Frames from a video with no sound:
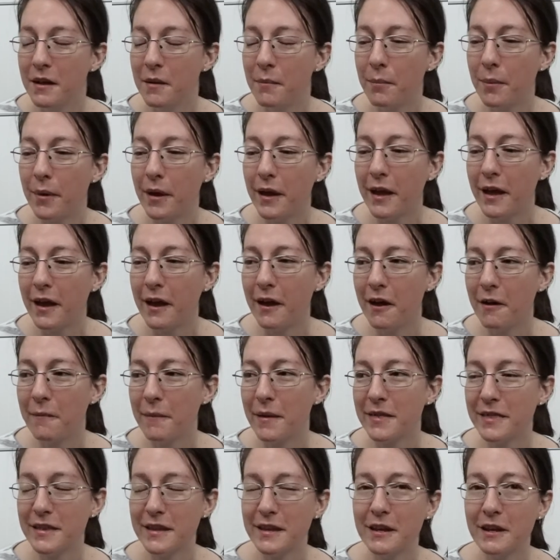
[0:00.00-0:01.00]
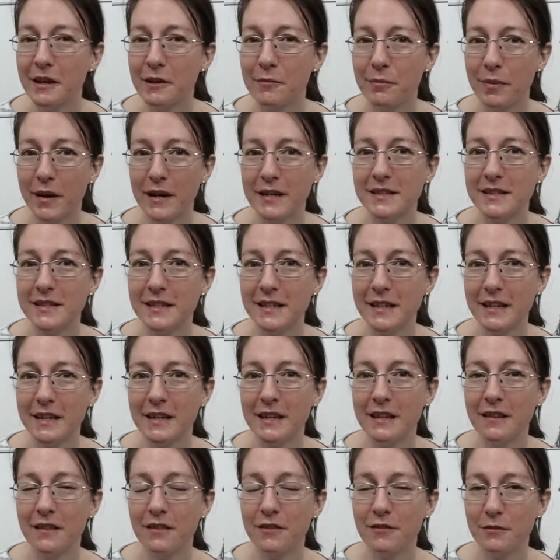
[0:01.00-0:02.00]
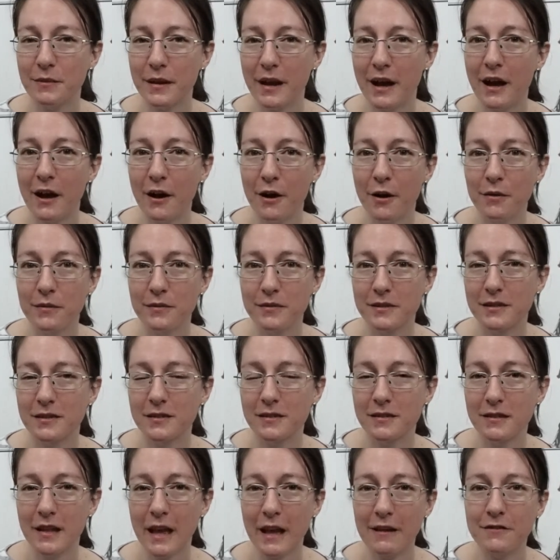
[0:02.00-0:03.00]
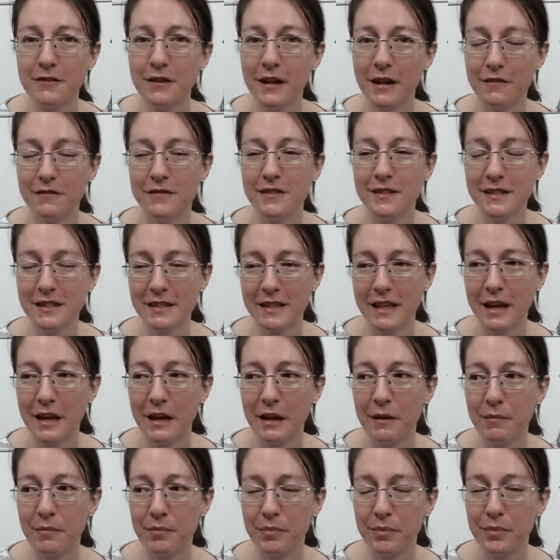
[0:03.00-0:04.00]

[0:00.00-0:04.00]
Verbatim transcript: But I think pressing it throughout, after every step,